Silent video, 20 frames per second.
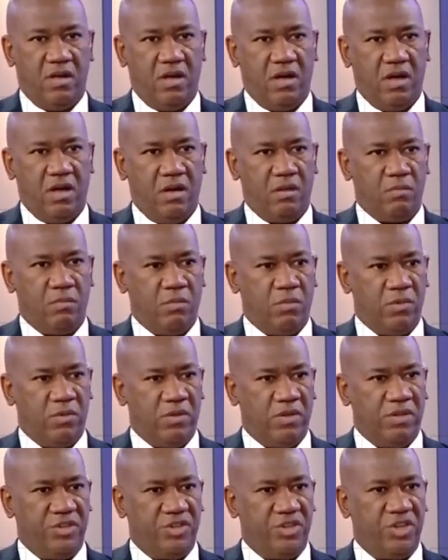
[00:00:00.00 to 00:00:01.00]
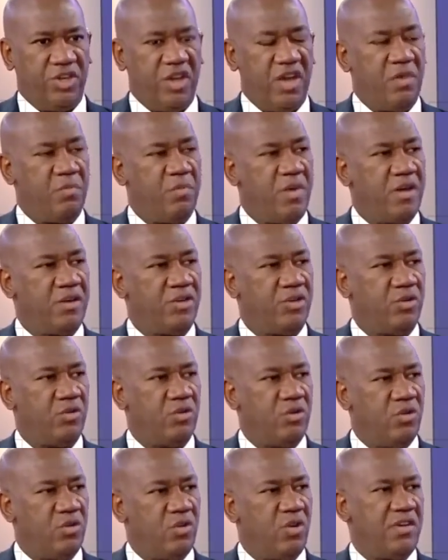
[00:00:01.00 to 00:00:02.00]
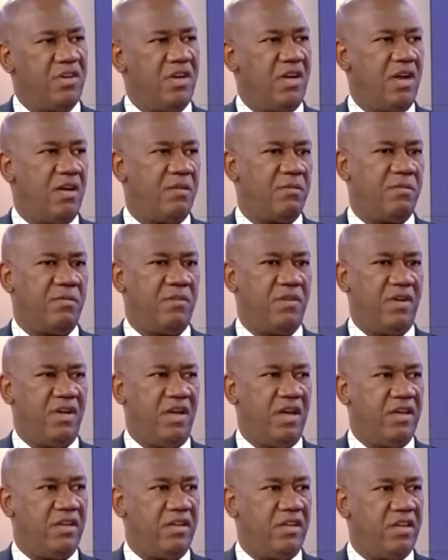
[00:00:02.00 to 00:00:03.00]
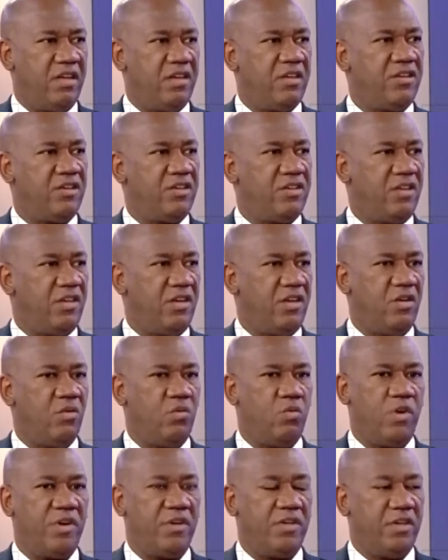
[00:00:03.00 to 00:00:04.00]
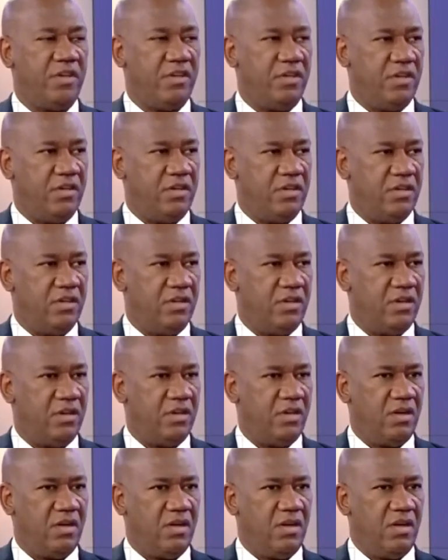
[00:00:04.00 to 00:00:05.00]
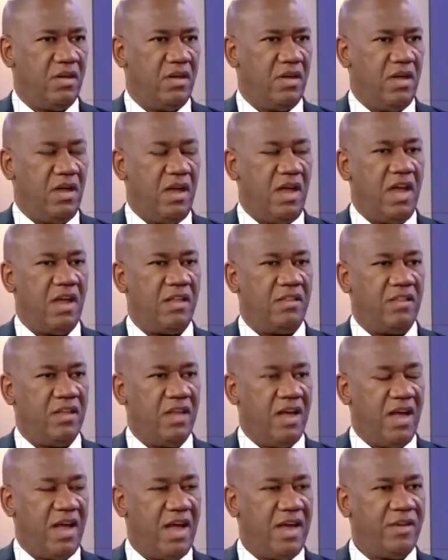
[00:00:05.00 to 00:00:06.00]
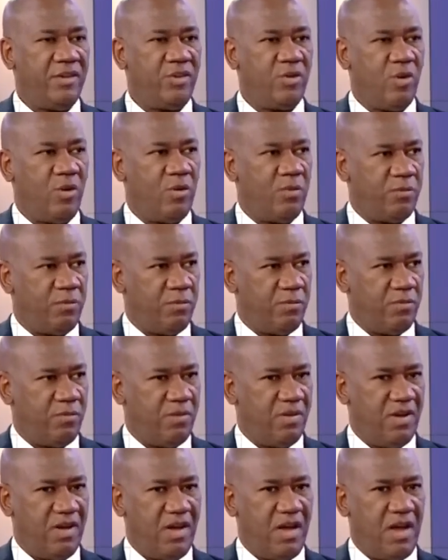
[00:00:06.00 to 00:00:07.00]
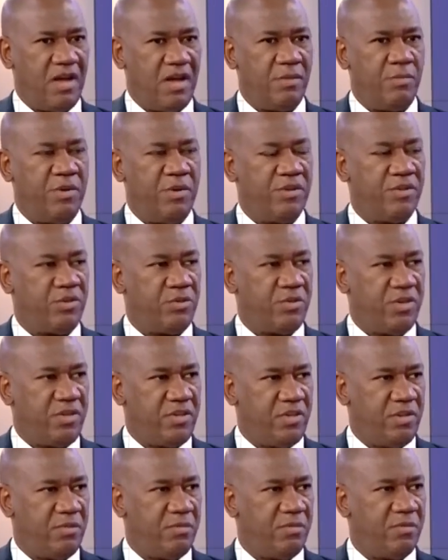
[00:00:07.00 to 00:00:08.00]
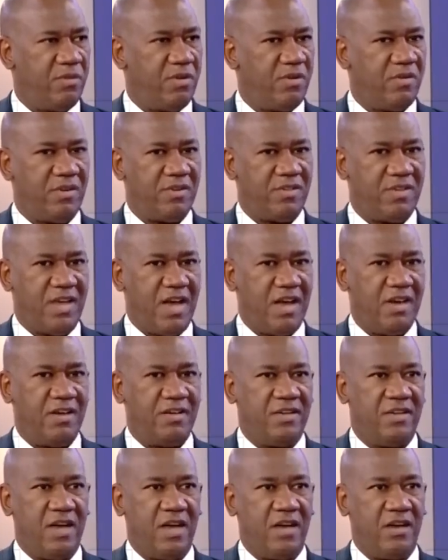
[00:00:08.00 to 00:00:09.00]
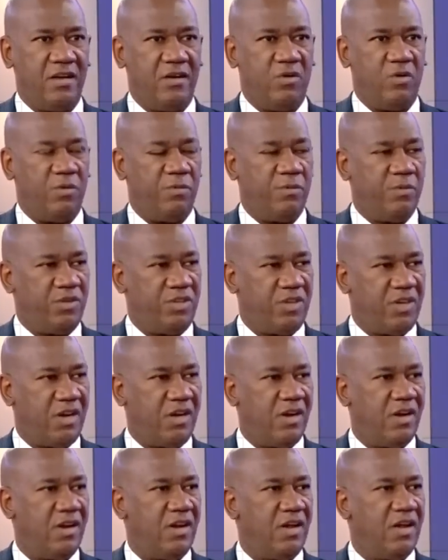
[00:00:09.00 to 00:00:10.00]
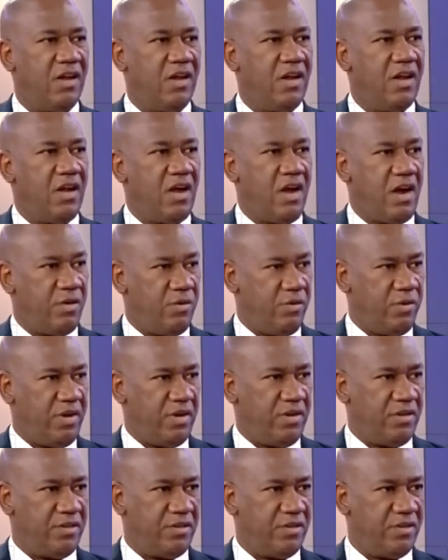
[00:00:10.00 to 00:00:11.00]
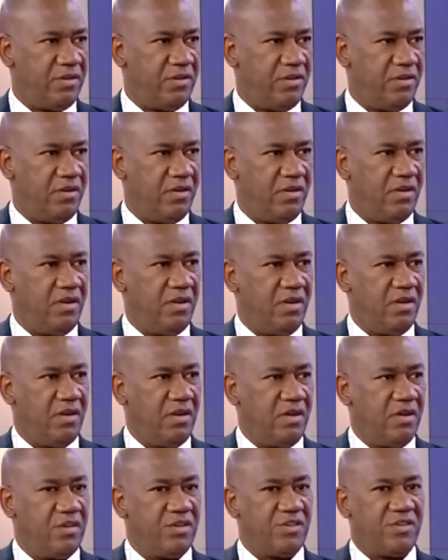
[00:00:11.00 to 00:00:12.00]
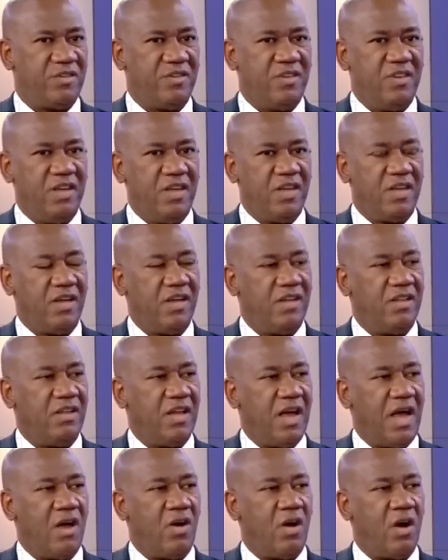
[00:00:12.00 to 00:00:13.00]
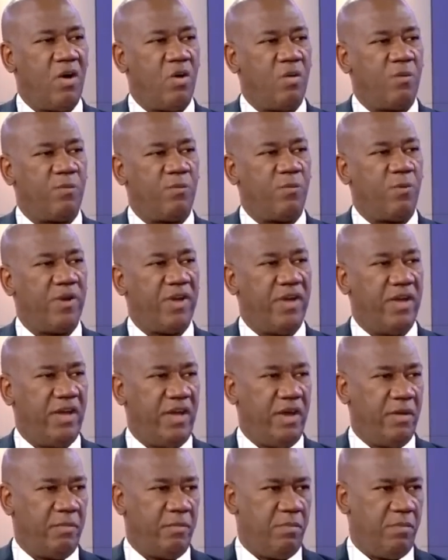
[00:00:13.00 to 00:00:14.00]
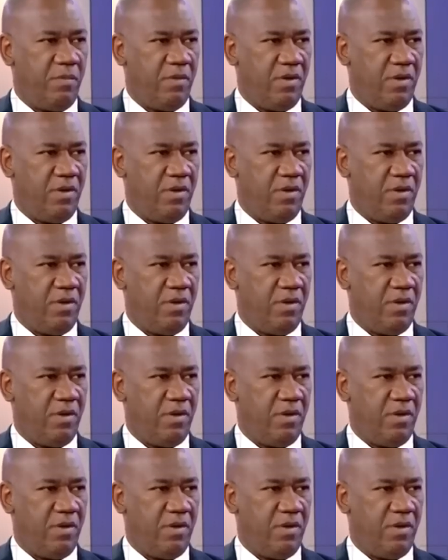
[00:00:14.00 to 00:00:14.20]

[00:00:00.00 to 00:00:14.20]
The chairman should not have engaged in what he did. At the height of administrative rascality and official arrogance, sneak in the hour of 4 a.m.,